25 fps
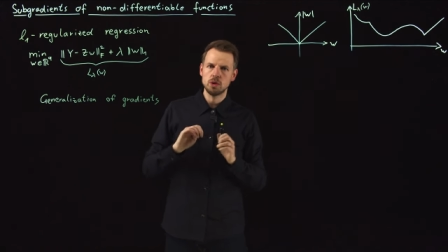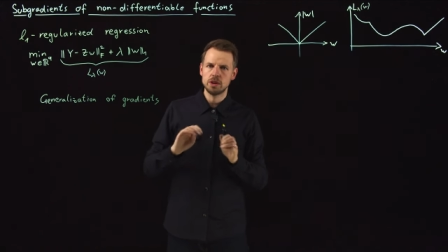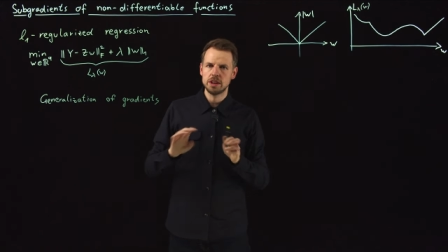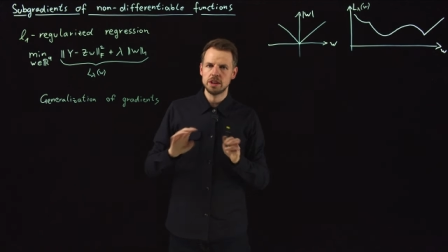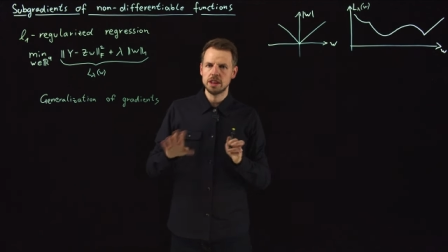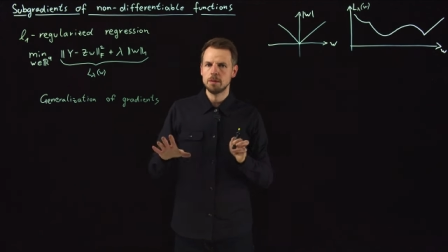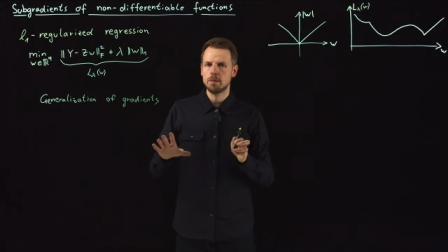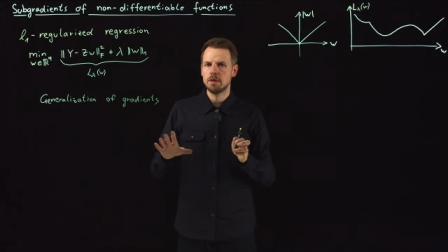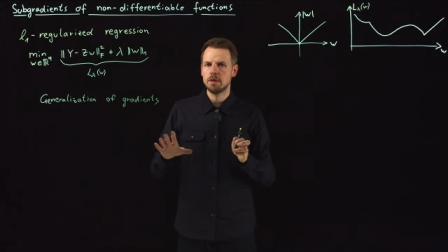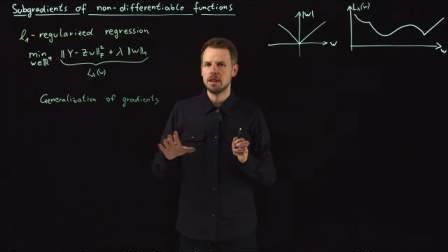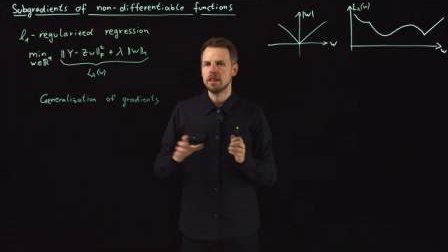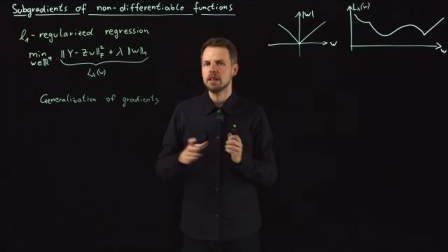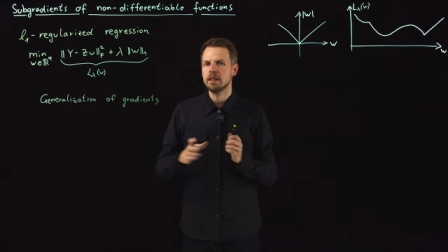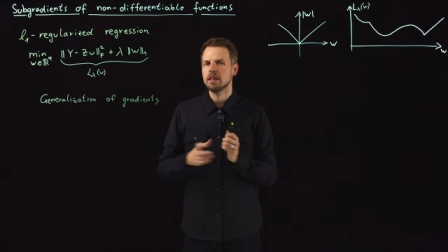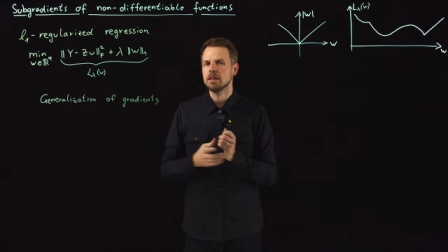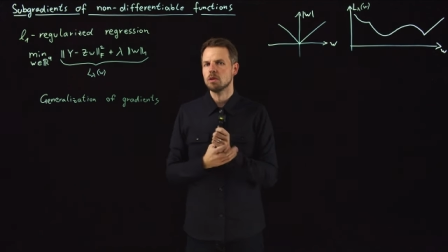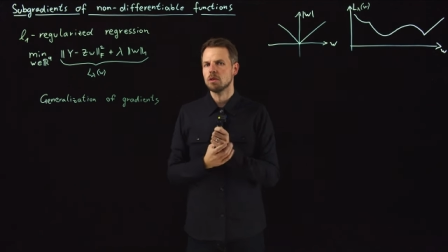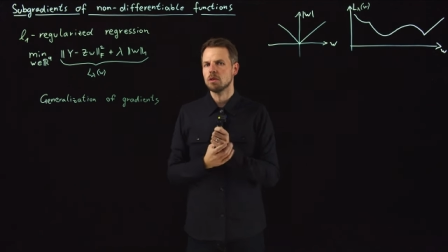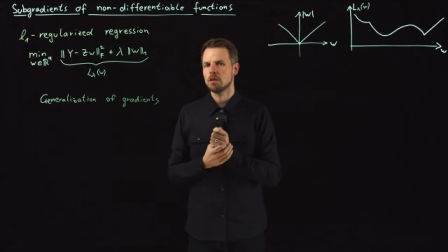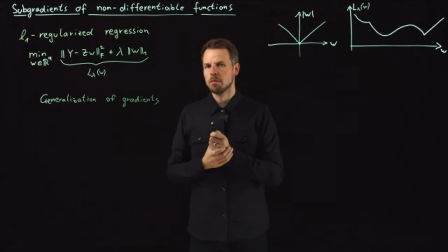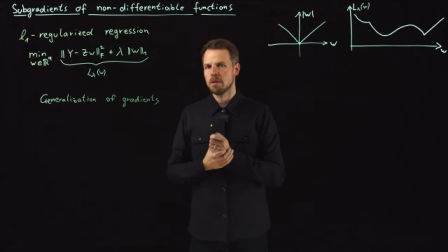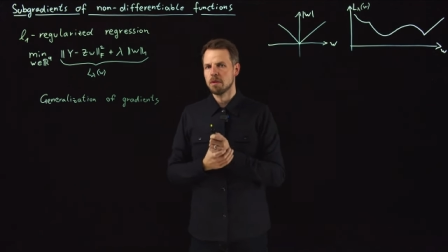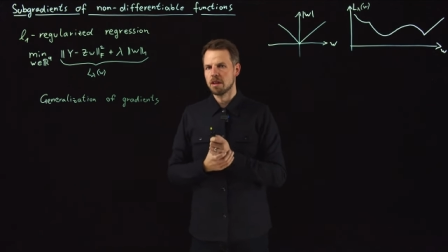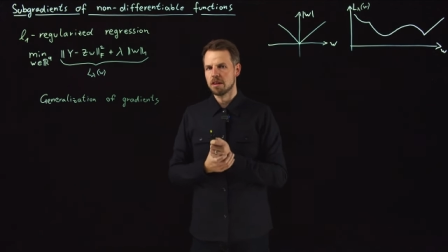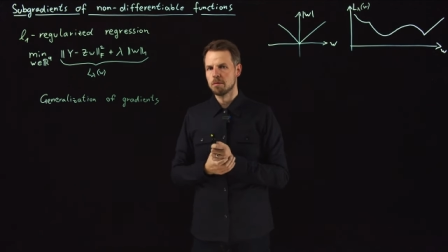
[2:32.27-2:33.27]
deeply into
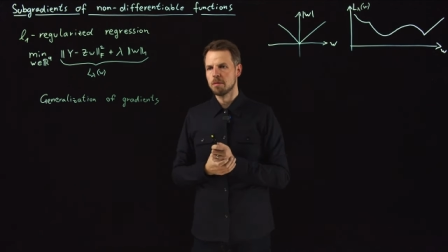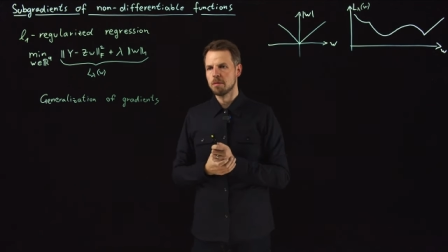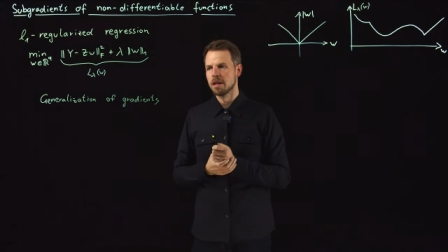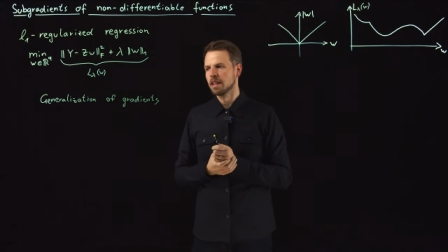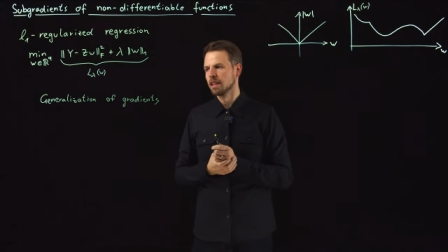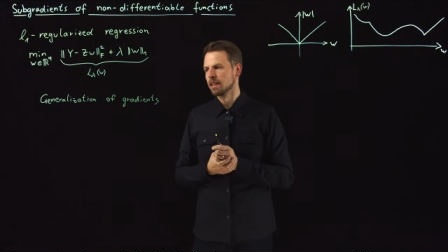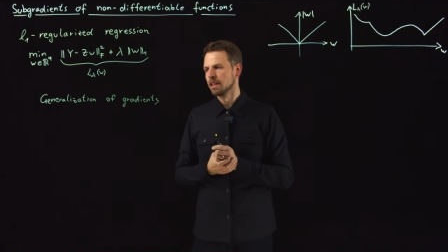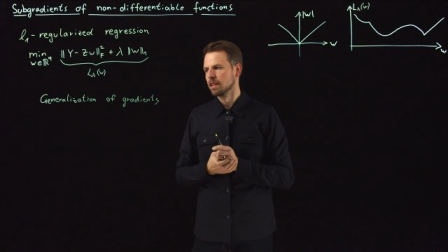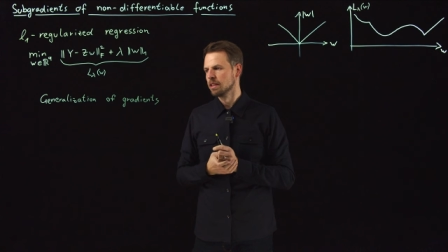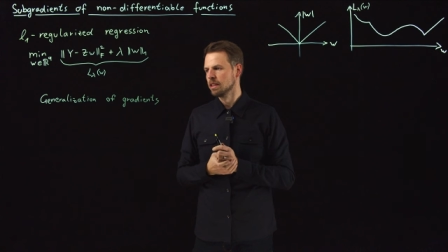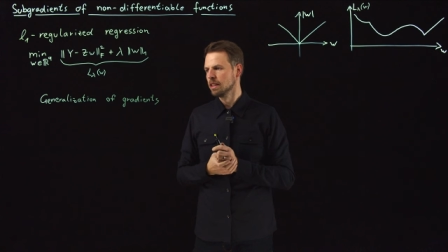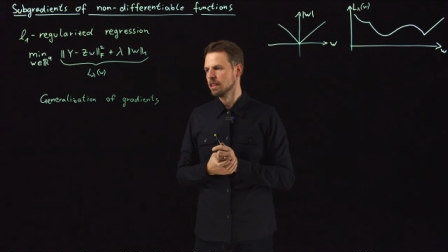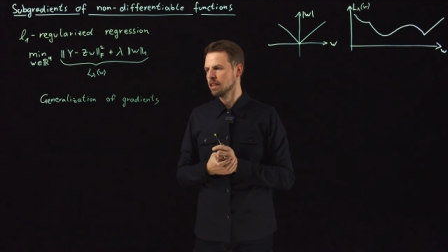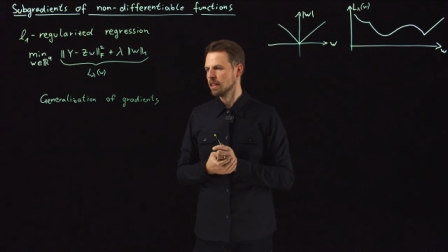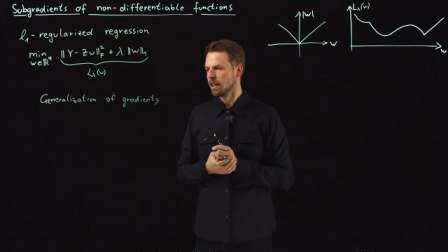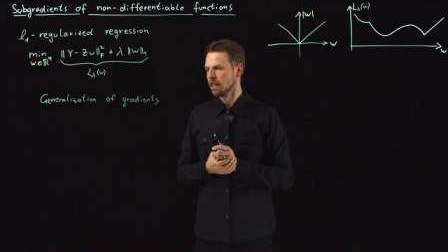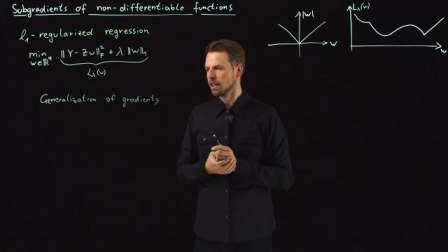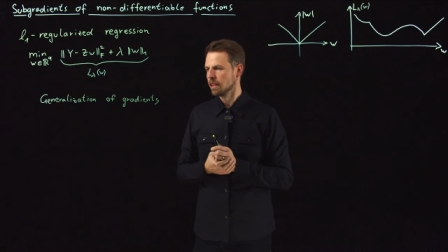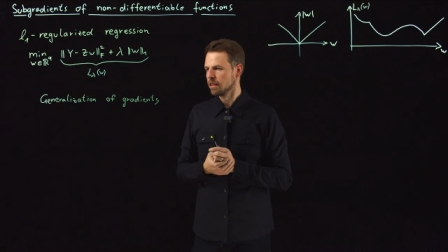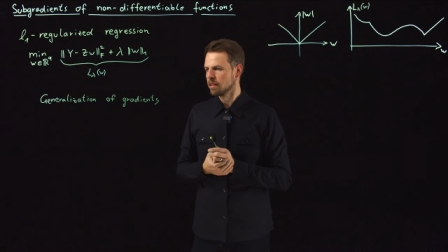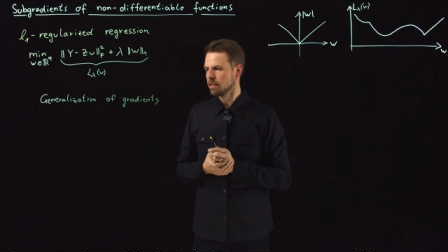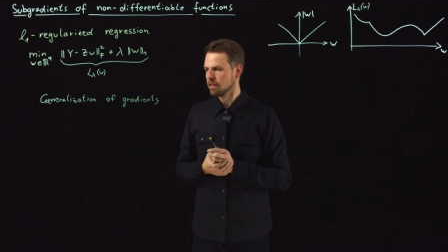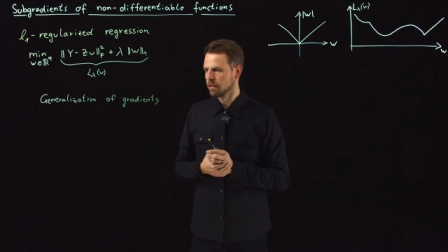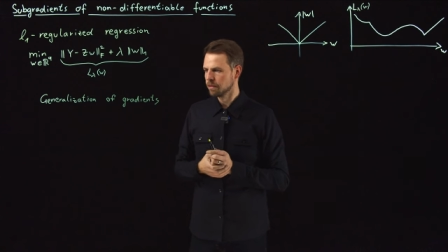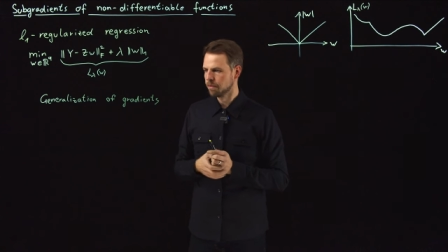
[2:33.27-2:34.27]
the mathematical
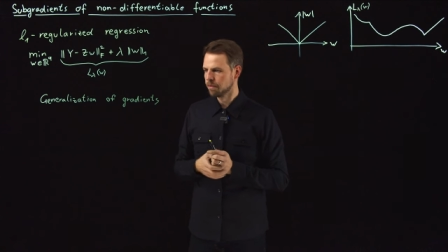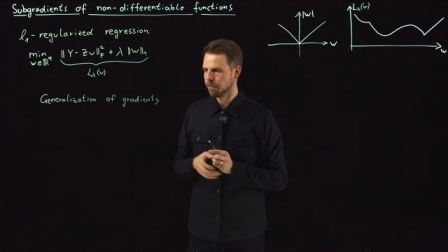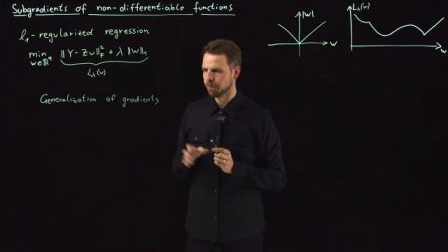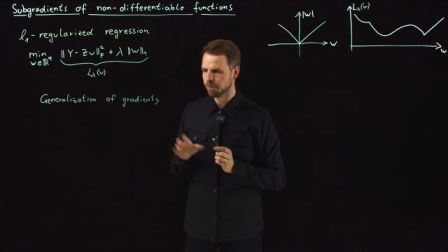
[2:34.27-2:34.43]
details.